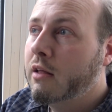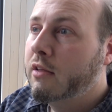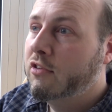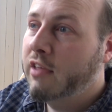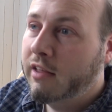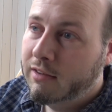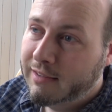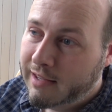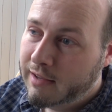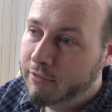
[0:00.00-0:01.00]

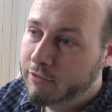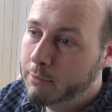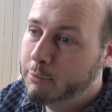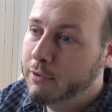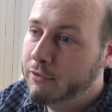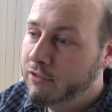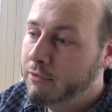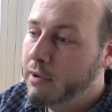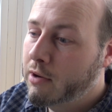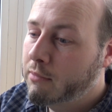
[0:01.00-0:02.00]
Second gear for approach
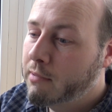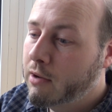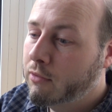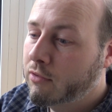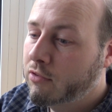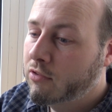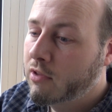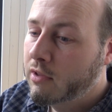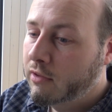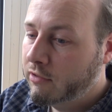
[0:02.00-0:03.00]
to roundabouts,
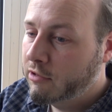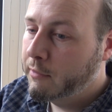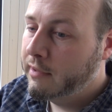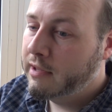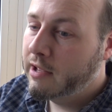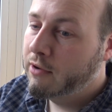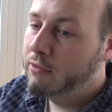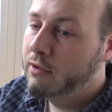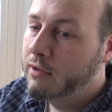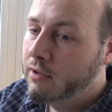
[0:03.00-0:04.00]
slowing
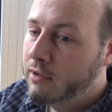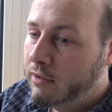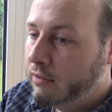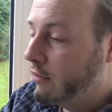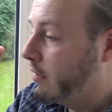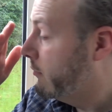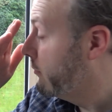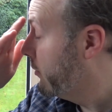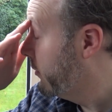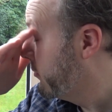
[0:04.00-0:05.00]
down, looking
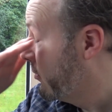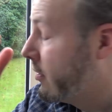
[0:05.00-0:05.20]
right.